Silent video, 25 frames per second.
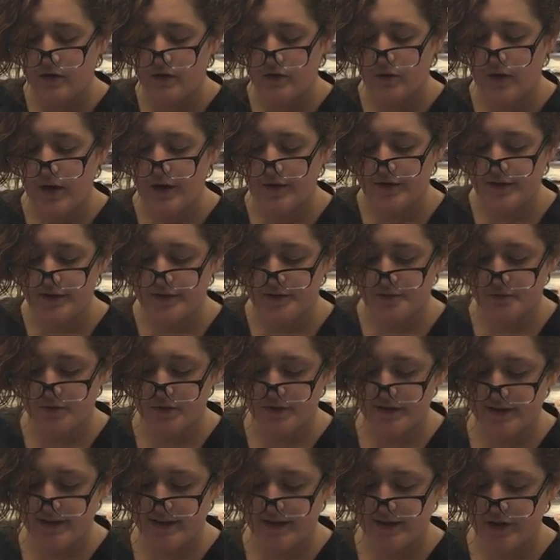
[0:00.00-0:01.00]
Throughout this
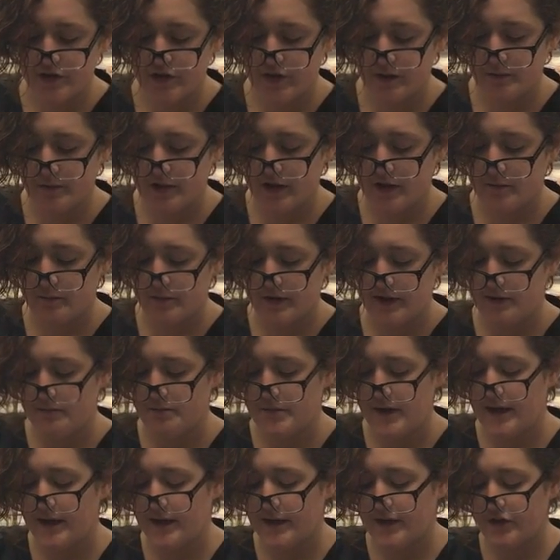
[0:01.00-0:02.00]
procedure, I'm going to be
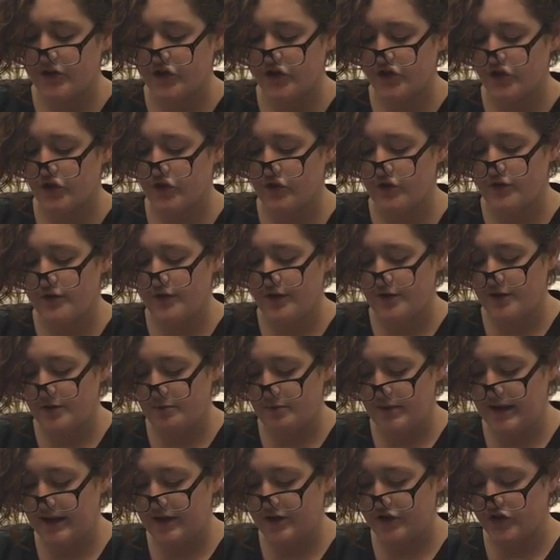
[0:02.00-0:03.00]
making sure that the
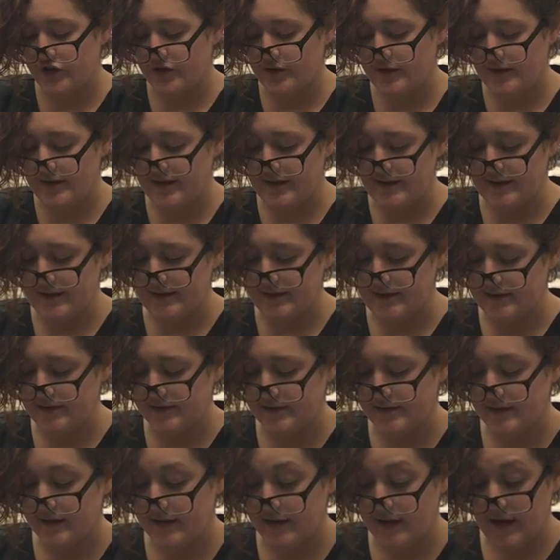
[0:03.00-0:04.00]
patient
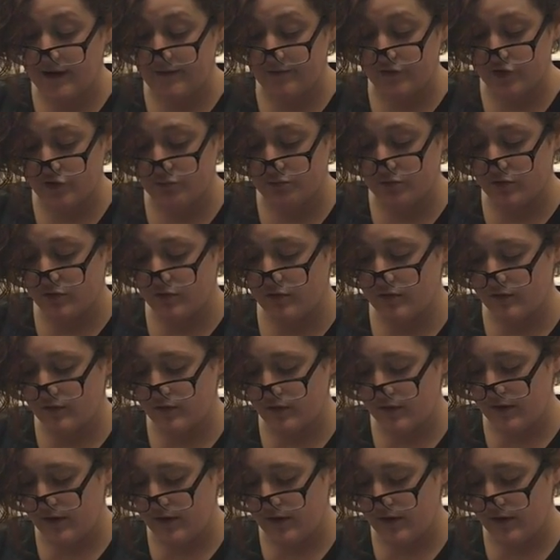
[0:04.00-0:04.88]
is comfortable